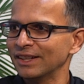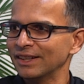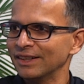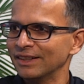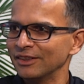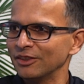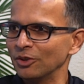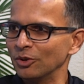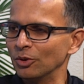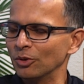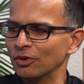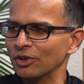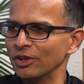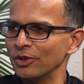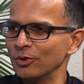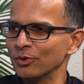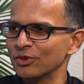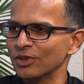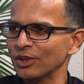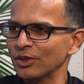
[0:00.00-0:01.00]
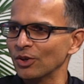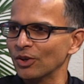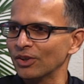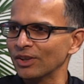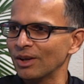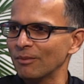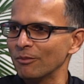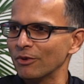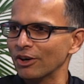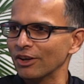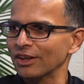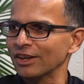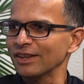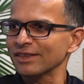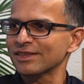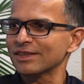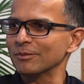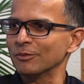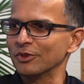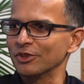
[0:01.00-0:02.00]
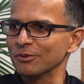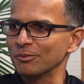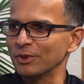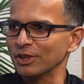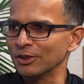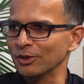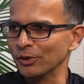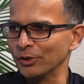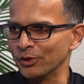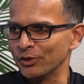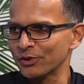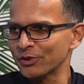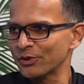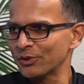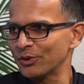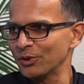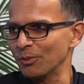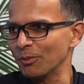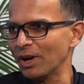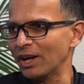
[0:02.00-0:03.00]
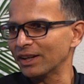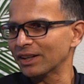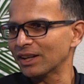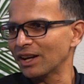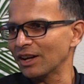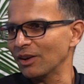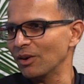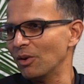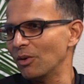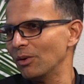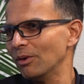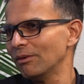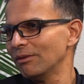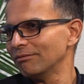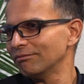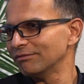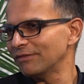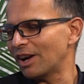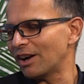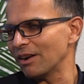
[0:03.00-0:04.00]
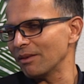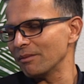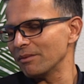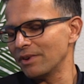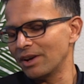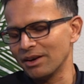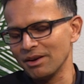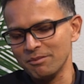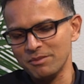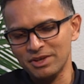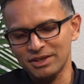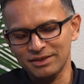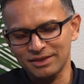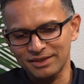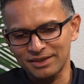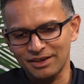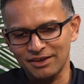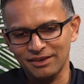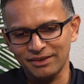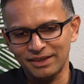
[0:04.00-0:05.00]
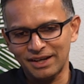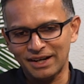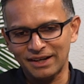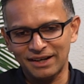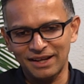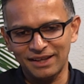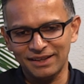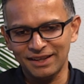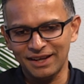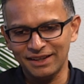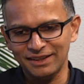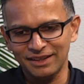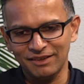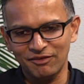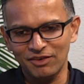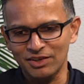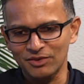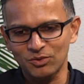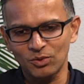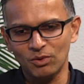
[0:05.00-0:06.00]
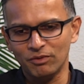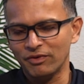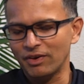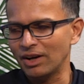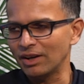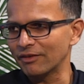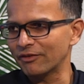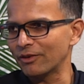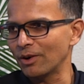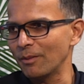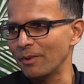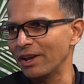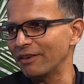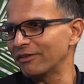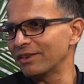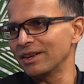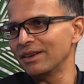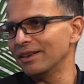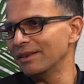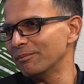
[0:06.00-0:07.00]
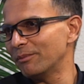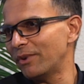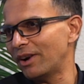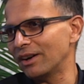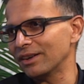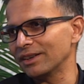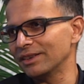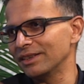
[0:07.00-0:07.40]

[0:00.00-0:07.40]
reducing your number of customers because you might kind of go out of business out of that? And I think we are so far from every part in the